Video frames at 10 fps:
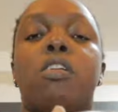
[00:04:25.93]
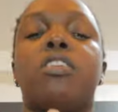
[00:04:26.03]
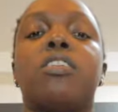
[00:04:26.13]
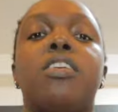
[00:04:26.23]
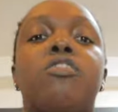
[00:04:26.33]

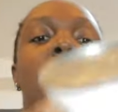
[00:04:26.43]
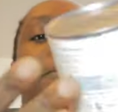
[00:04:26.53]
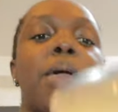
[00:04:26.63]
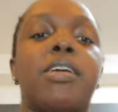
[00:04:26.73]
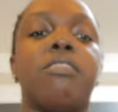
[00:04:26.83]
so this is are
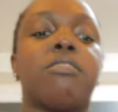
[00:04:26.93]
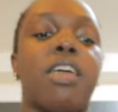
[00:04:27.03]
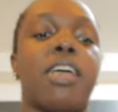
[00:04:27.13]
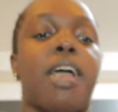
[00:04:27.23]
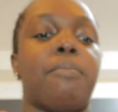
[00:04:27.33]
baking
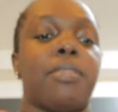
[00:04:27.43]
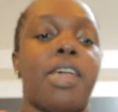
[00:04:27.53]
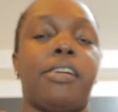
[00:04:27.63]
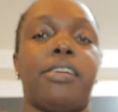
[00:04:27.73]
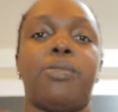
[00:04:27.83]
cake i'm
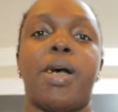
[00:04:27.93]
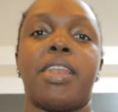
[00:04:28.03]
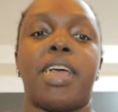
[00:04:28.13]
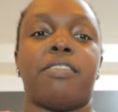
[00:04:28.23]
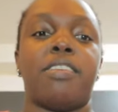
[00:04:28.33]
the
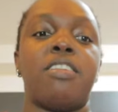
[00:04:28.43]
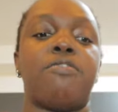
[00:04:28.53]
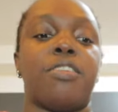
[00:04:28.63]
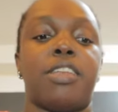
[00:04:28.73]
one assigned for